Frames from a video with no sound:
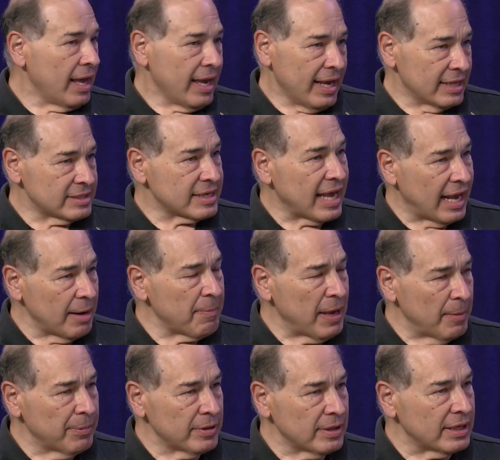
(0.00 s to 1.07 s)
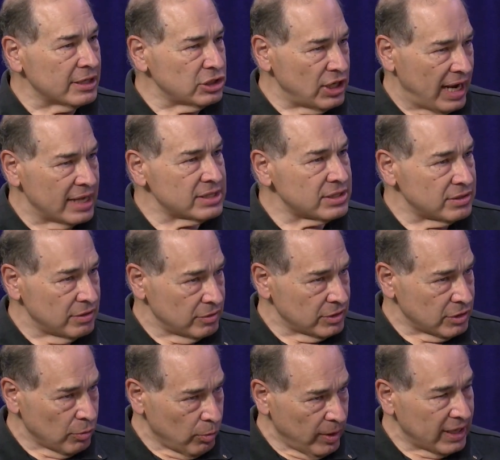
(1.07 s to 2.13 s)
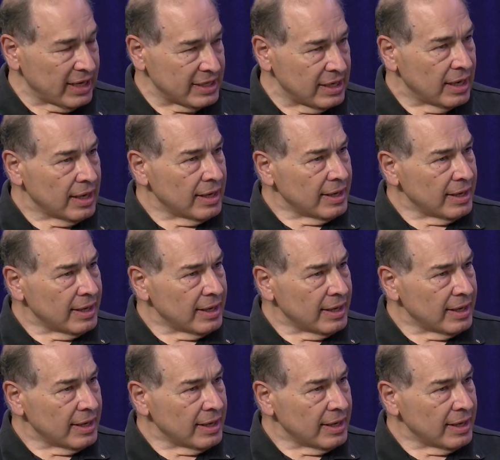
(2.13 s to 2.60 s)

It's getting people a chance to, to really